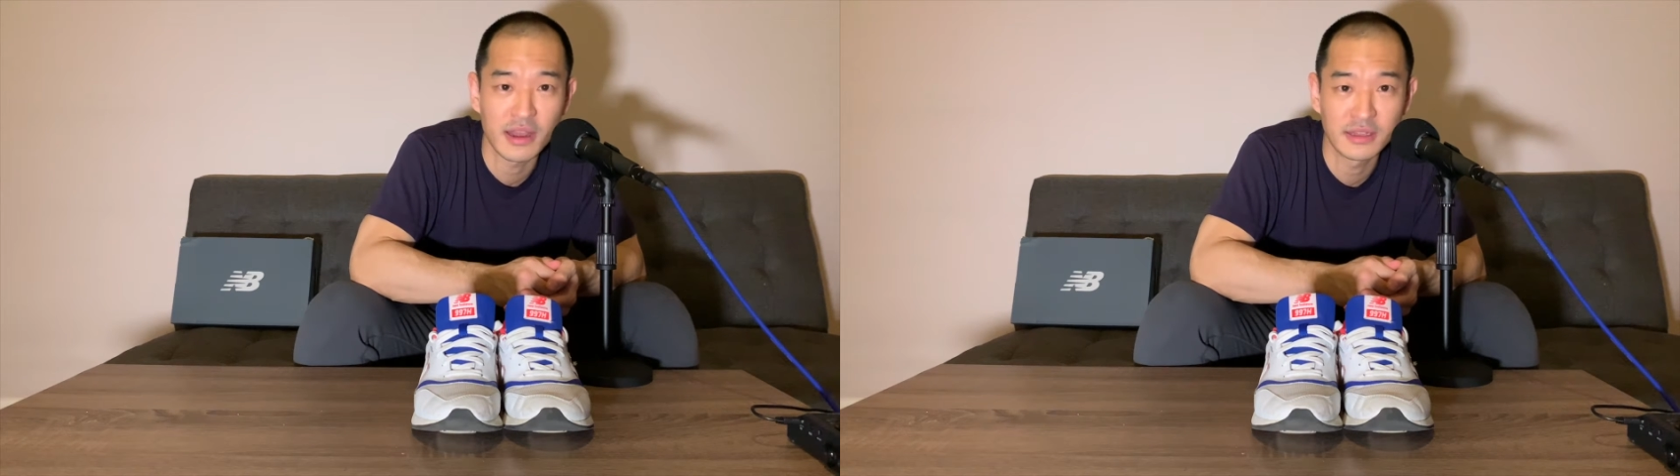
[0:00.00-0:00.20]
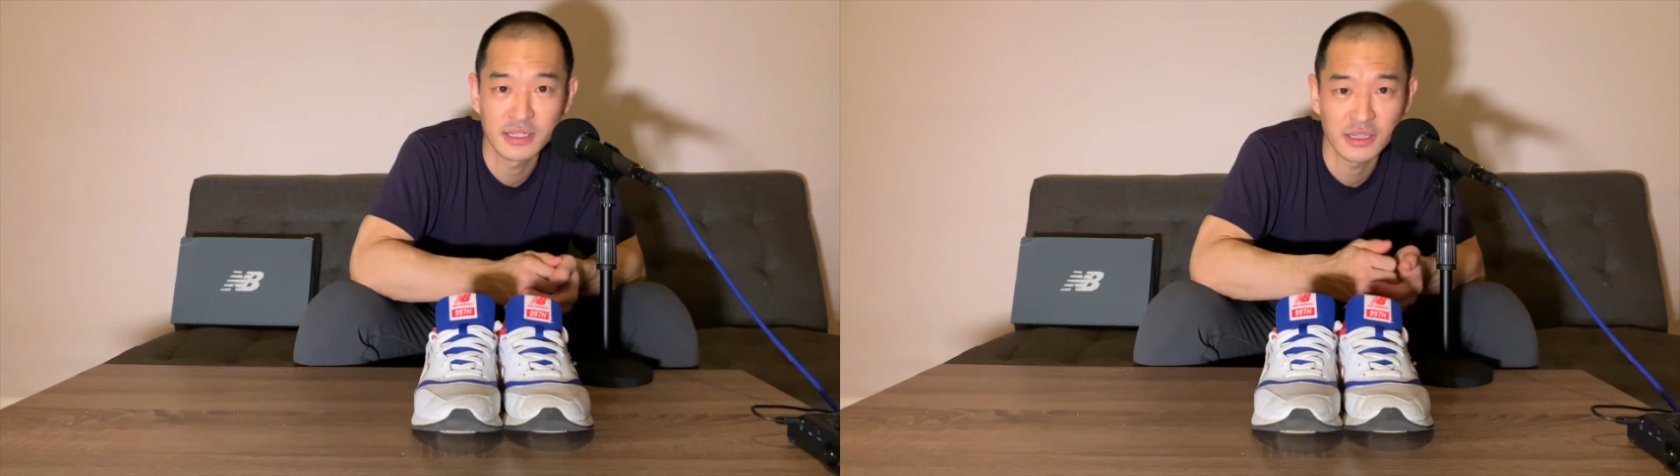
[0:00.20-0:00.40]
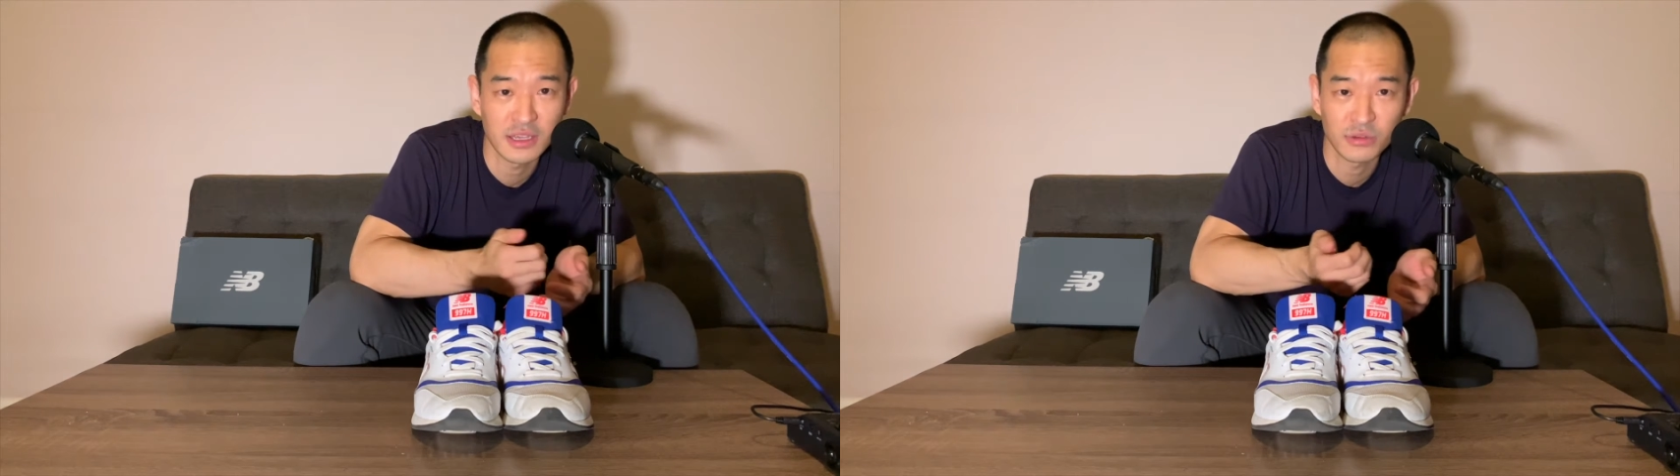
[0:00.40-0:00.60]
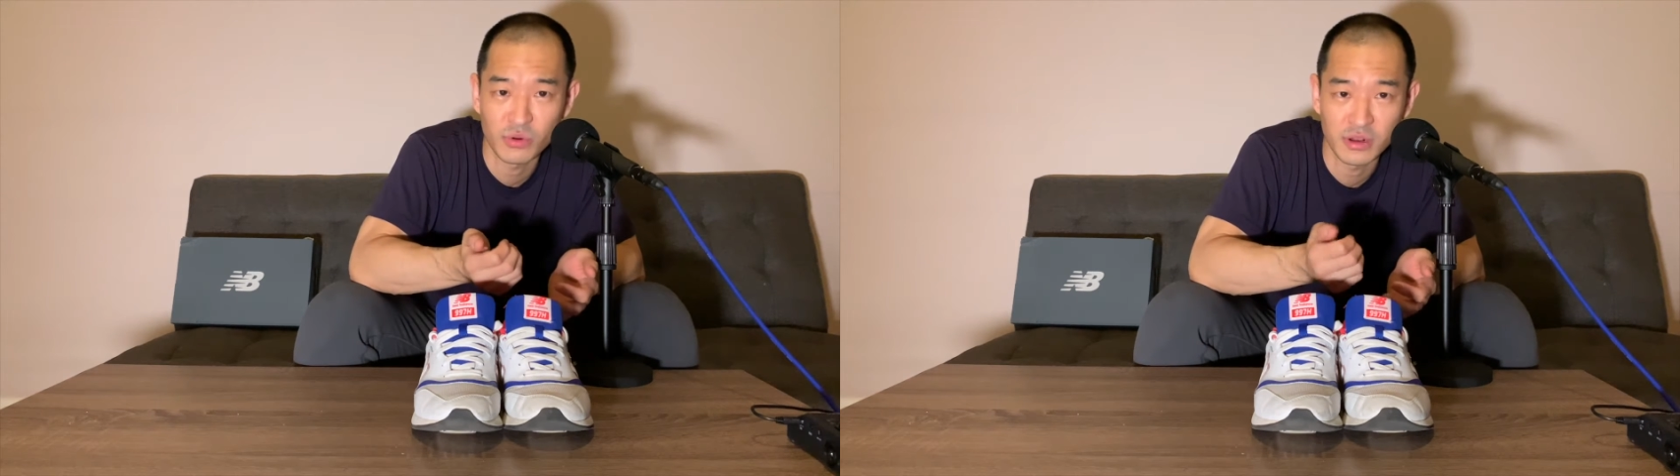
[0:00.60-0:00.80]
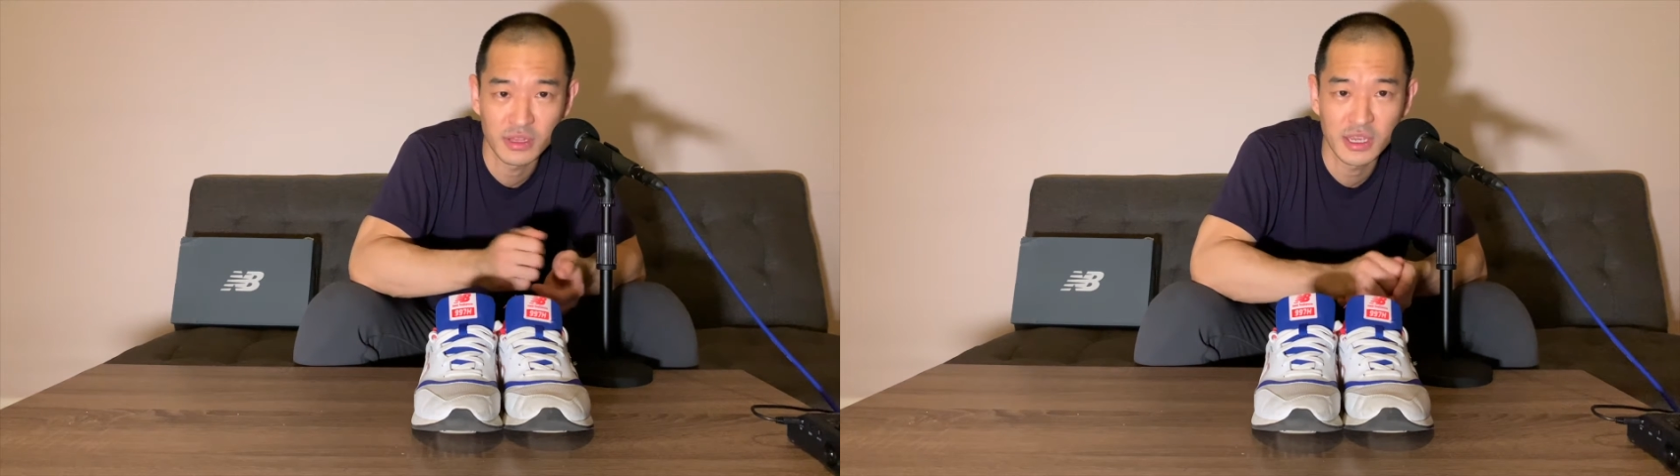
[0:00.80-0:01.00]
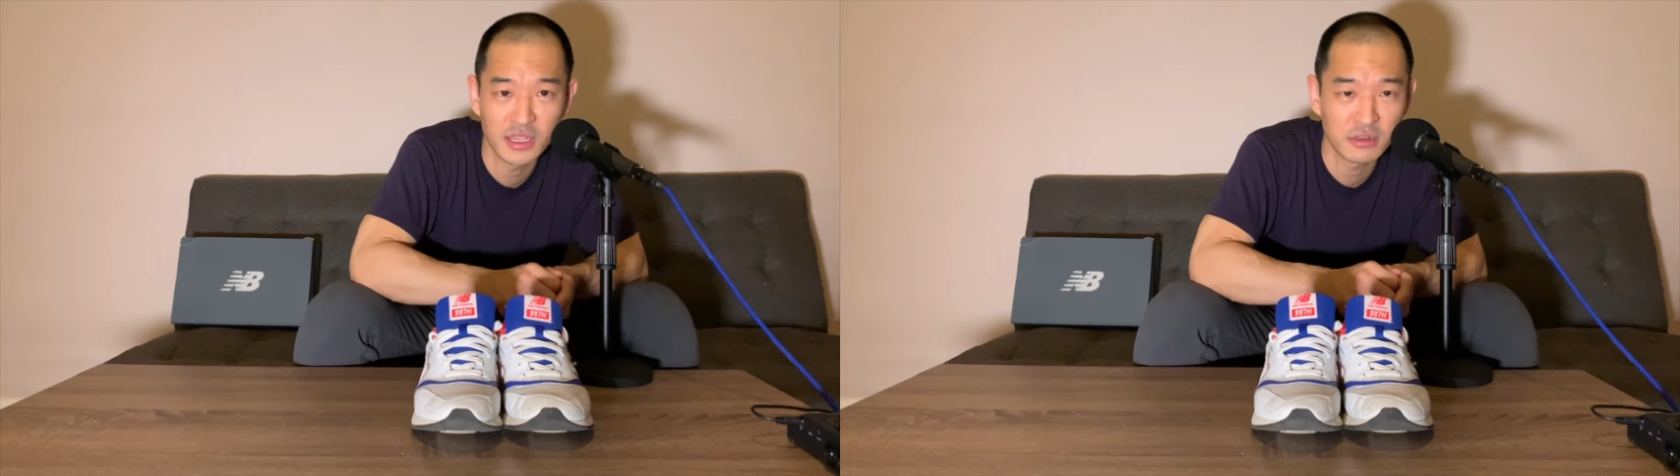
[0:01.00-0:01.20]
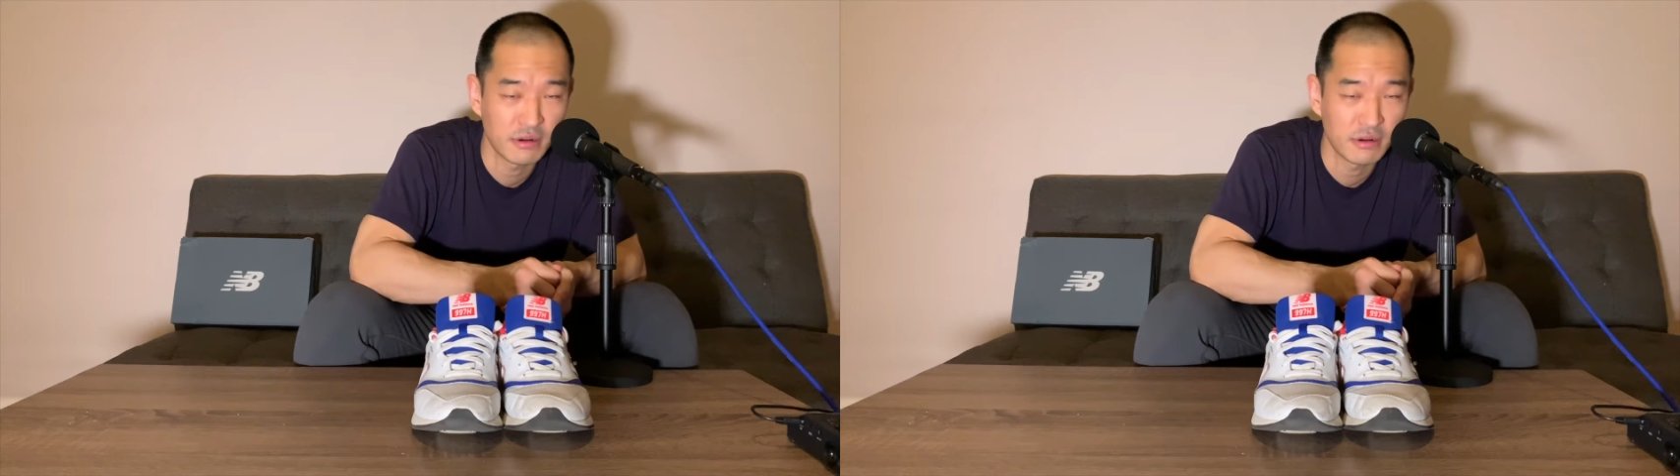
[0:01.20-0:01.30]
I'd suggest wearing these.